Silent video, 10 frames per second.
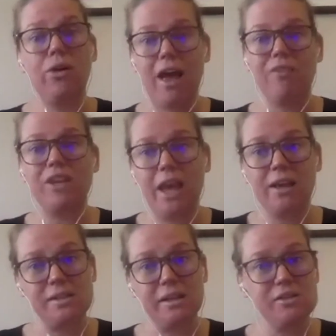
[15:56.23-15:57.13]
having
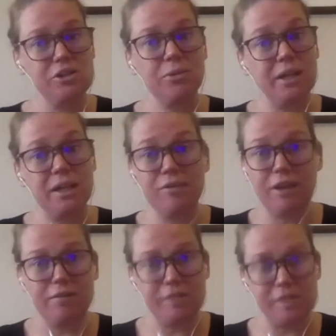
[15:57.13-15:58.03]
access to any of our
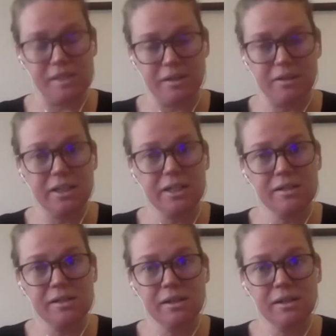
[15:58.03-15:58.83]
facilities.